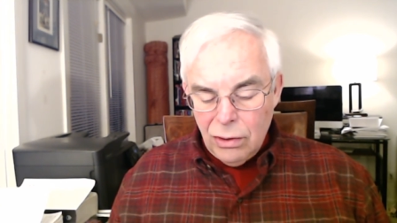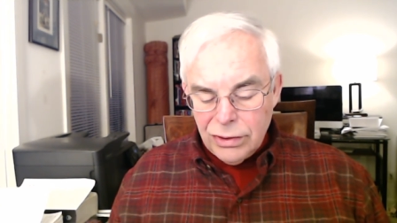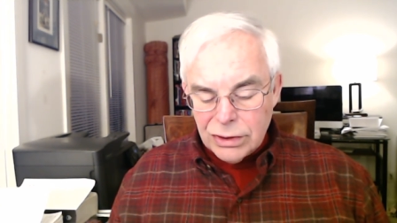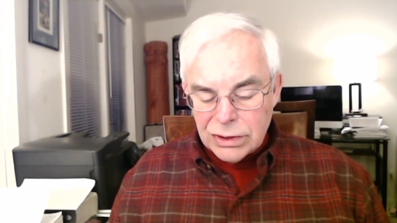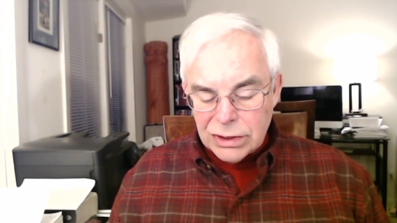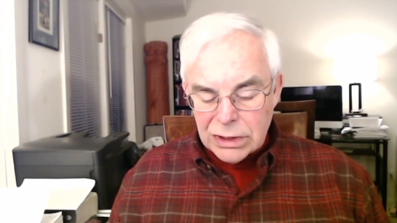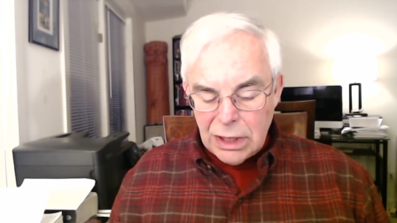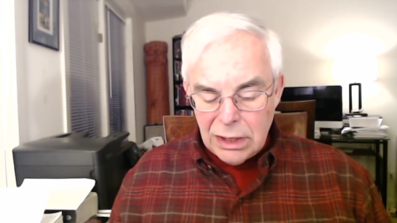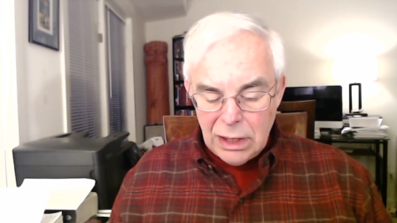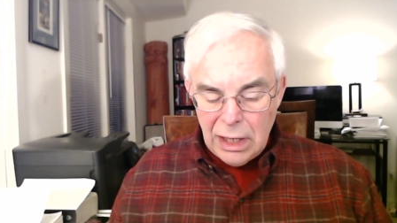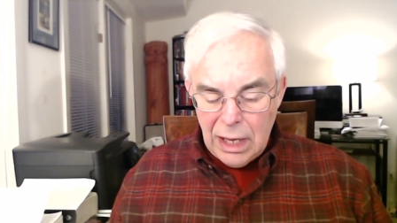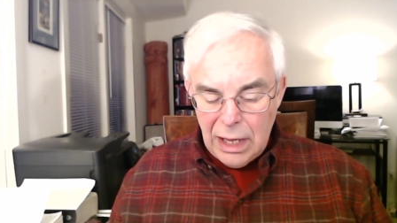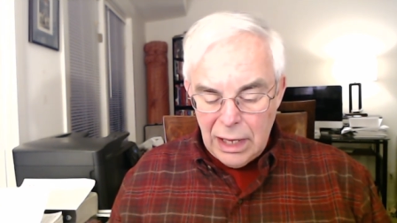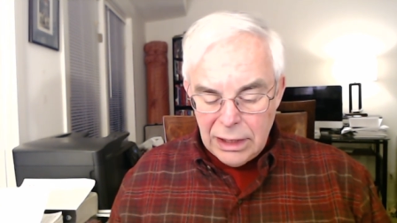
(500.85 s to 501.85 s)
or the
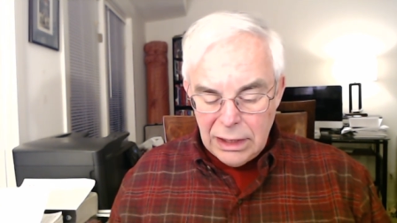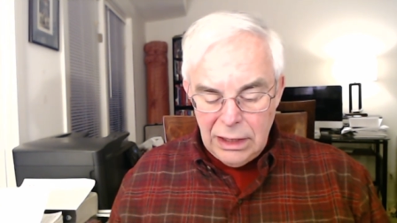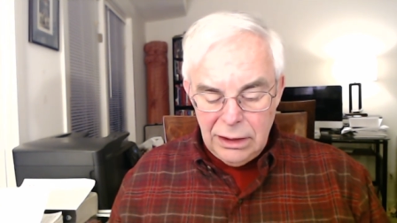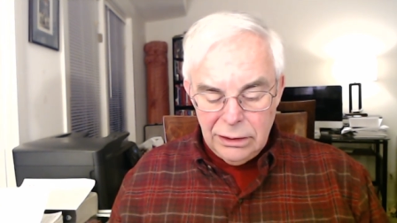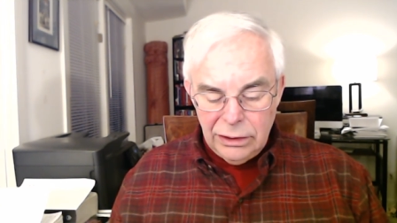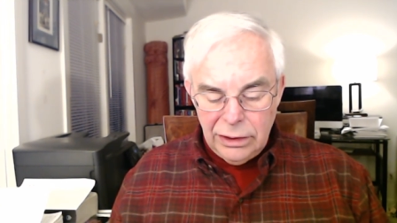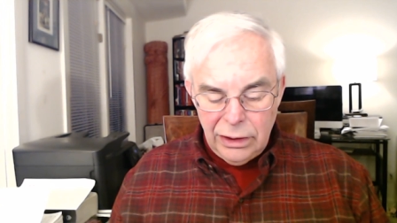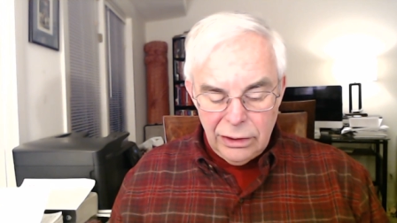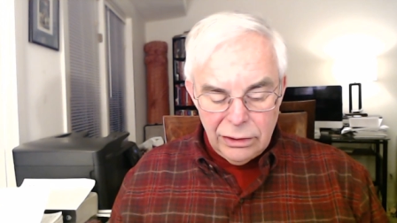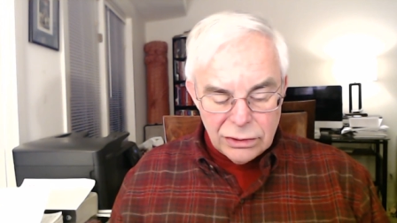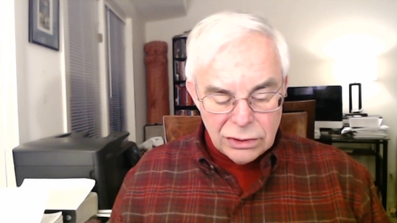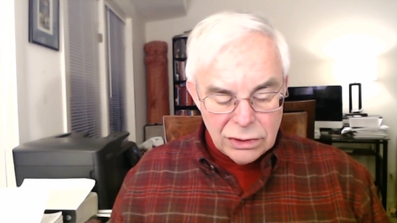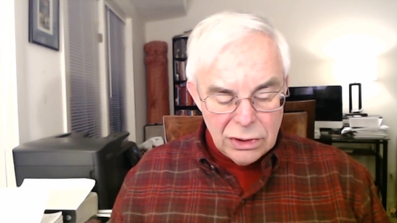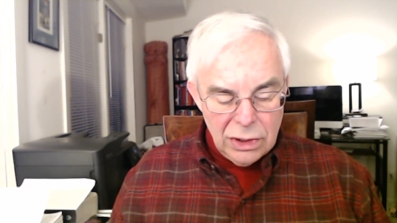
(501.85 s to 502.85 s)
sun god
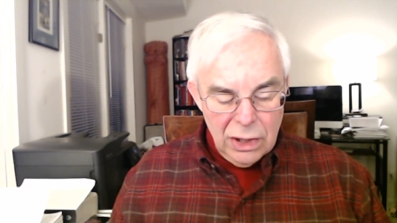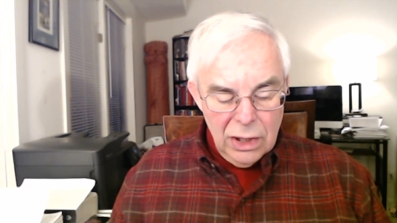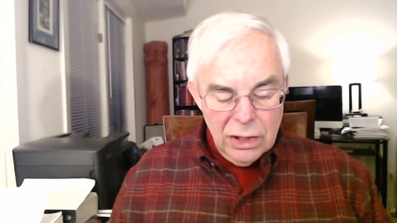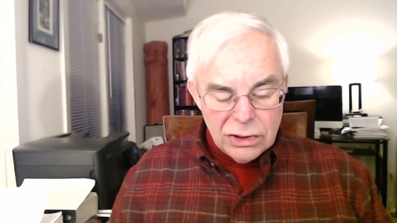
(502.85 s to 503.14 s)
Helios.